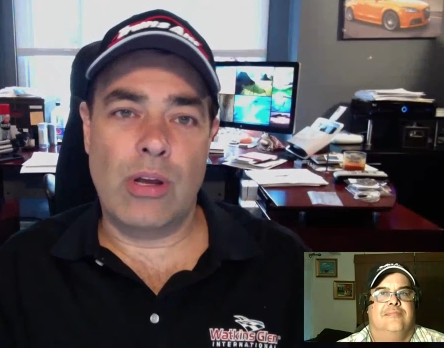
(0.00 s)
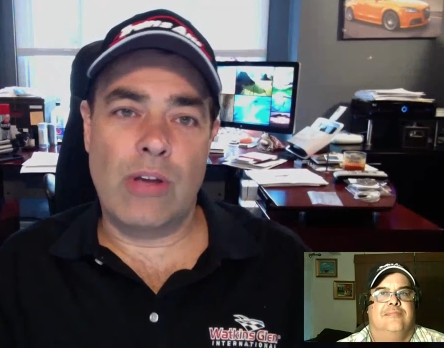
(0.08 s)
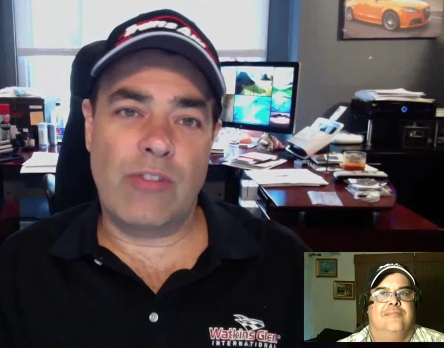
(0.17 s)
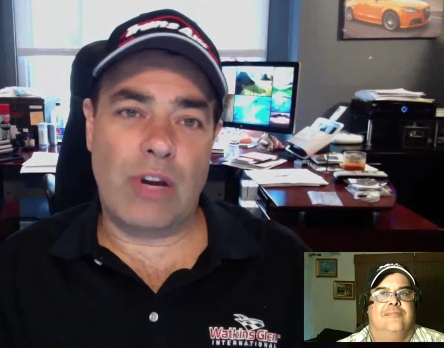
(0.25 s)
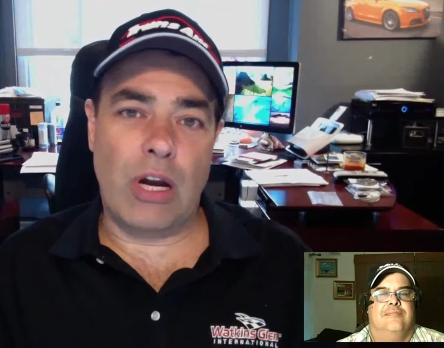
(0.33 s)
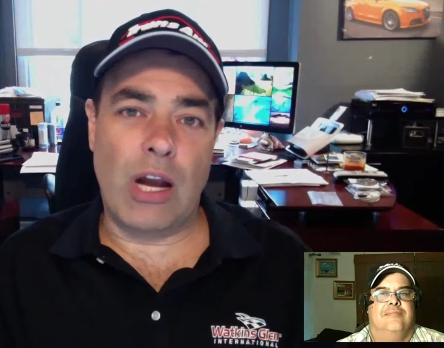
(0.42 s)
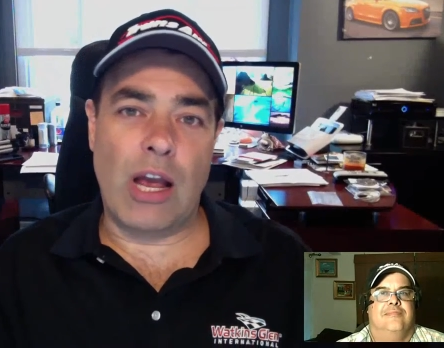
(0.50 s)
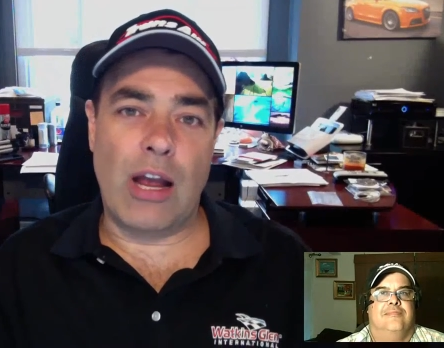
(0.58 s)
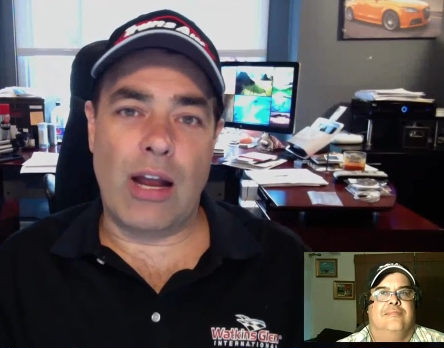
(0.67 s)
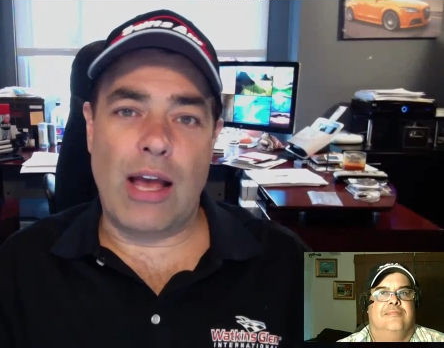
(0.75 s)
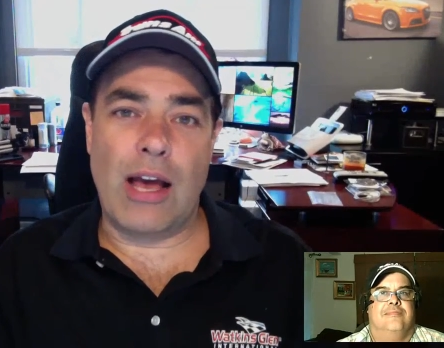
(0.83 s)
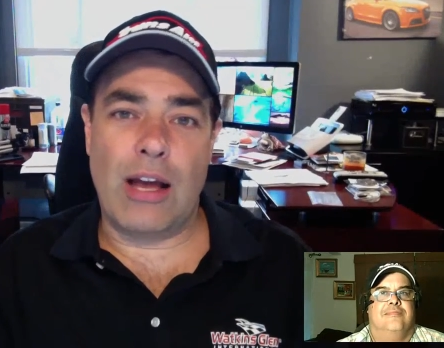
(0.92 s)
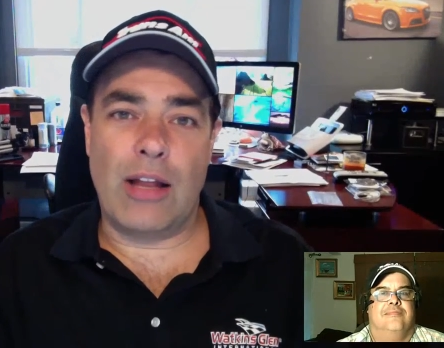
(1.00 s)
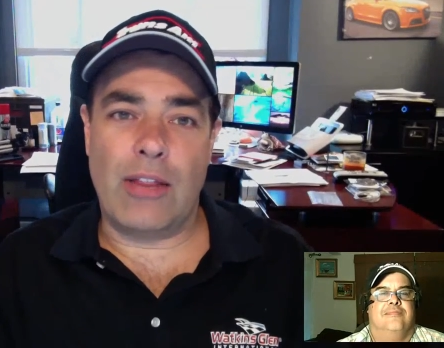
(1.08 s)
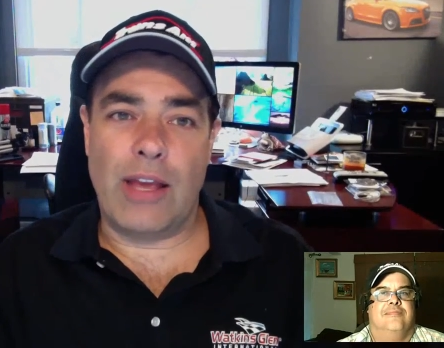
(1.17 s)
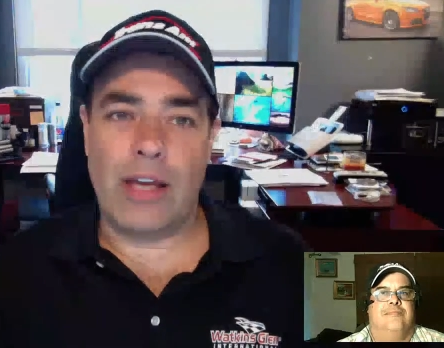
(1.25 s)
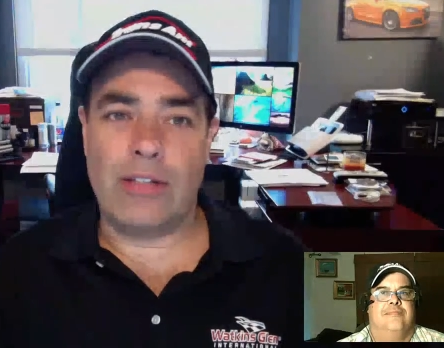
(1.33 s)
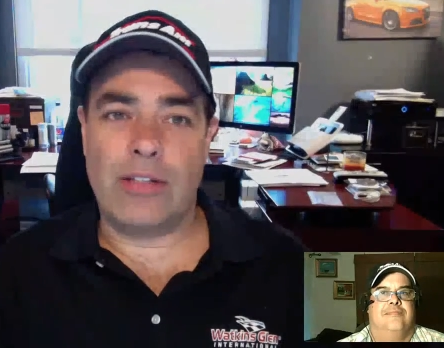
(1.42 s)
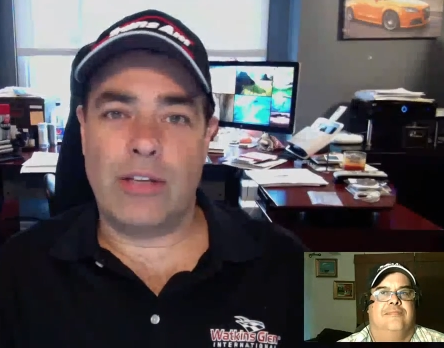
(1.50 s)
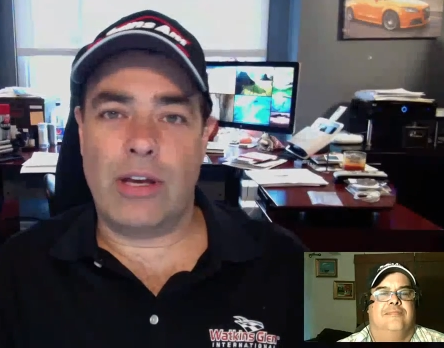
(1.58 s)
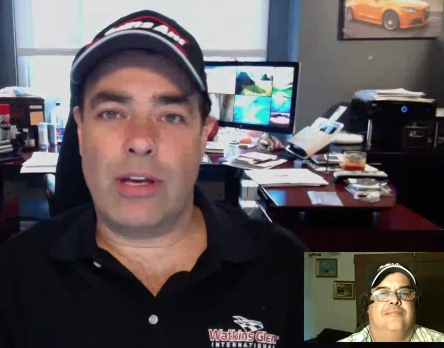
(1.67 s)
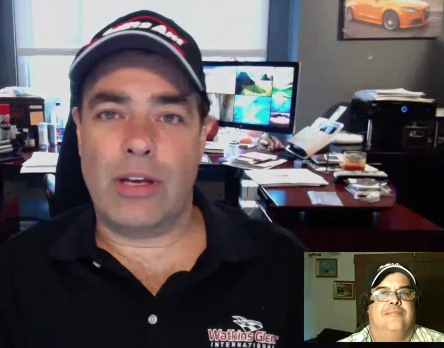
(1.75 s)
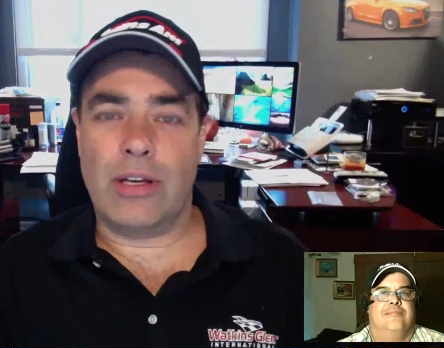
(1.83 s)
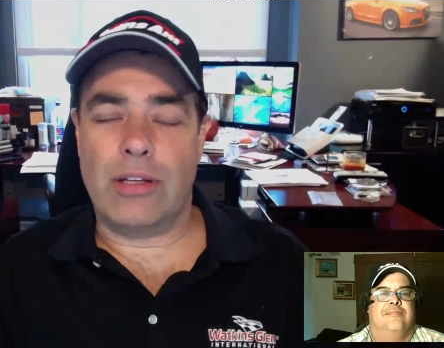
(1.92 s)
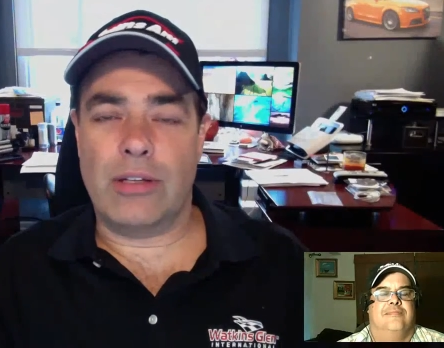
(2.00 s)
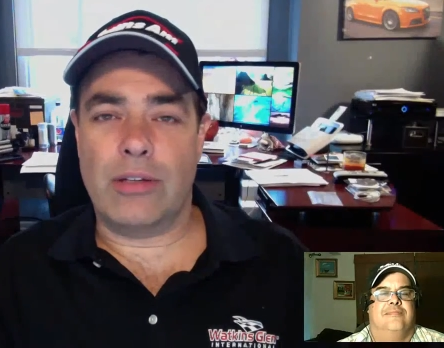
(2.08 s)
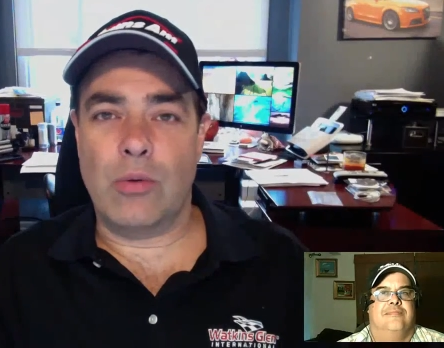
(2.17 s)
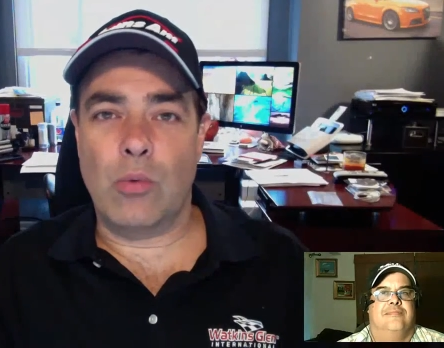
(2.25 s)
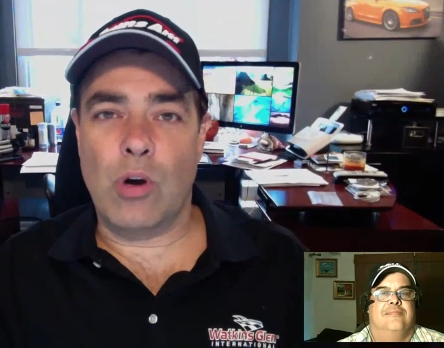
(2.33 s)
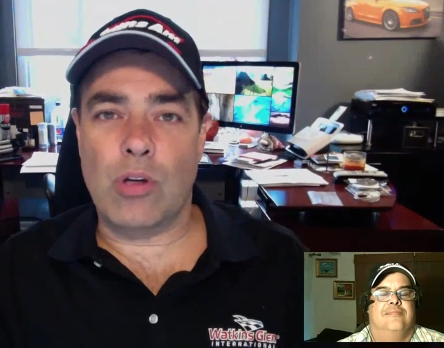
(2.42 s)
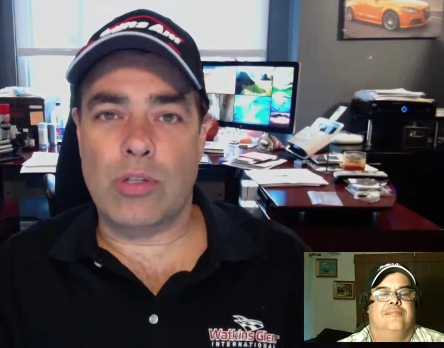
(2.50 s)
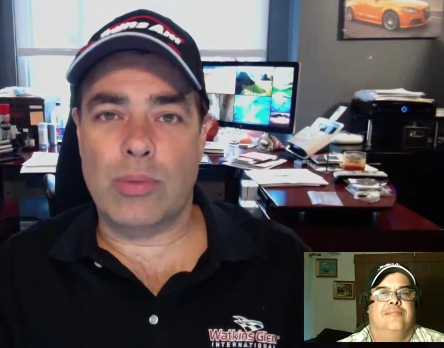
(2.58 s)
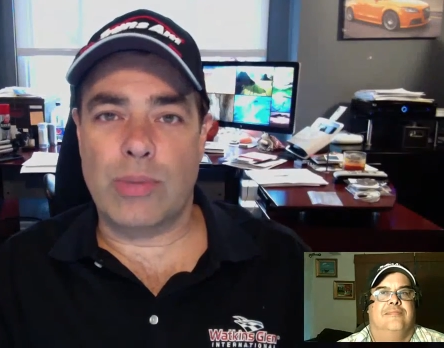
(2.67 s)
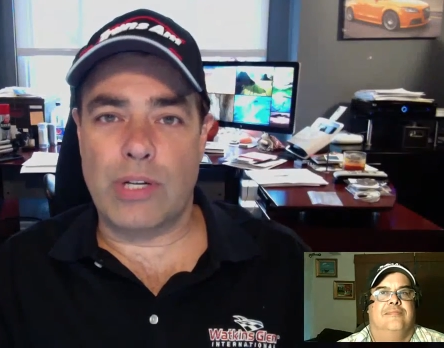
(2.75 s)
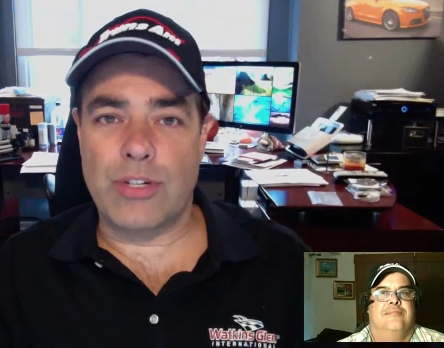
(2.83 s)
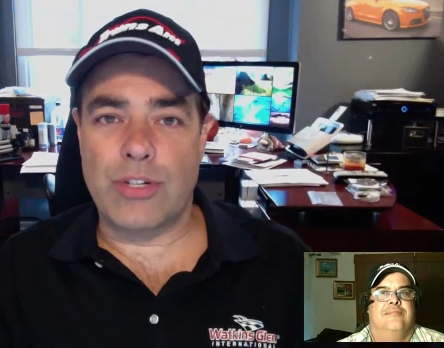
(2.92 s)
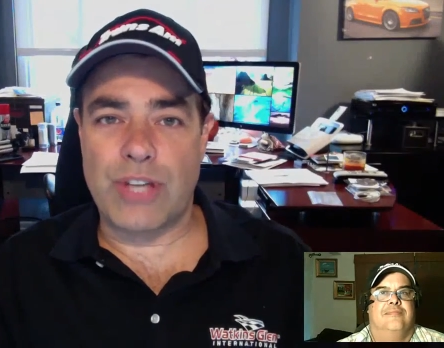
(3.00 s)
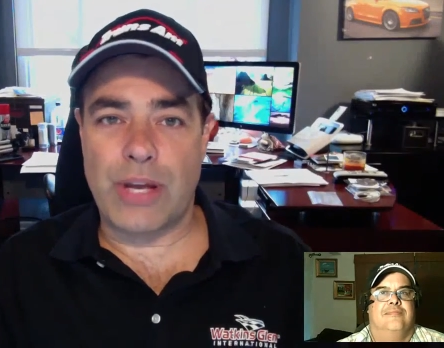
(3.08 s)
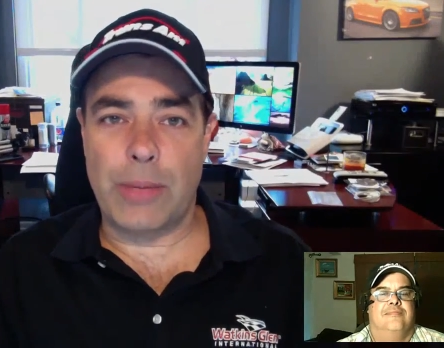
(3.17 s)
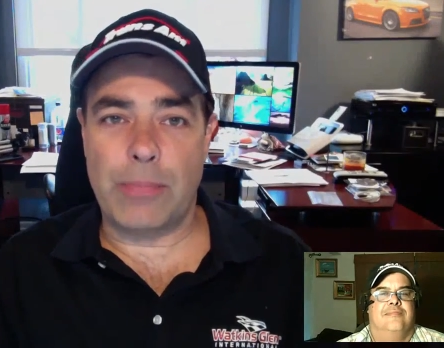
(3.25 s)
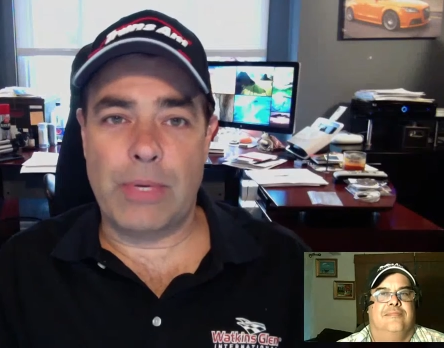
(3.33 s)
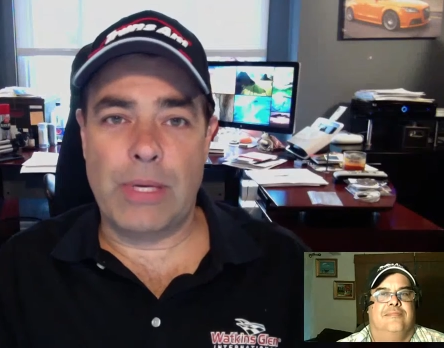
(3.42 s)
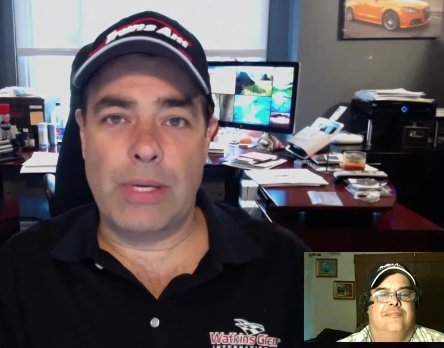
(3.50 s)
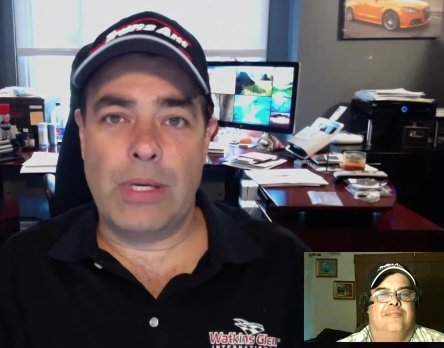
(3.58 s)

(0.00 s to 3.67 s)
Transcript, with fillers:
Speaker 1: figuring out how that uh, works with our setup